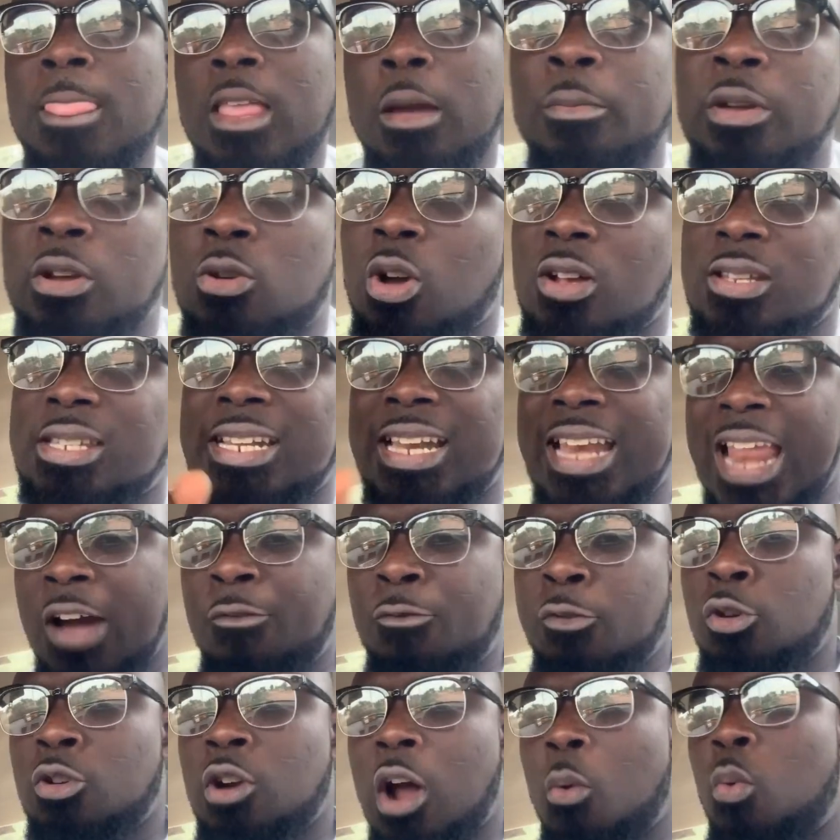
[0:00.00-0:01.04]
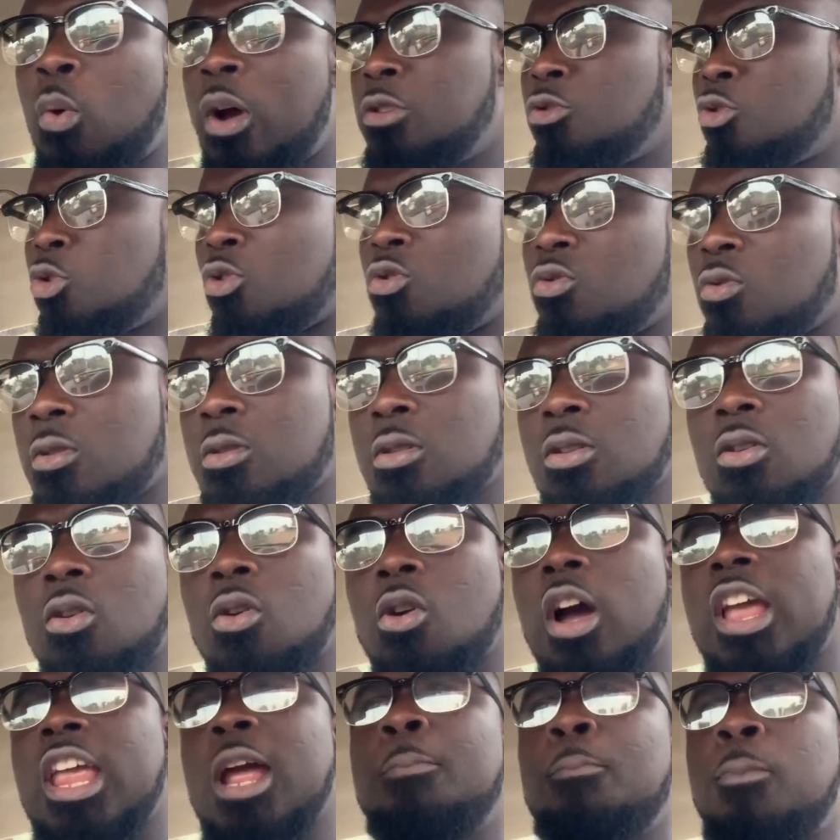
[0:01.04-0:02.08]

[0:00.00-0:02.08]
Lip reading: Because the level not wait to know, or a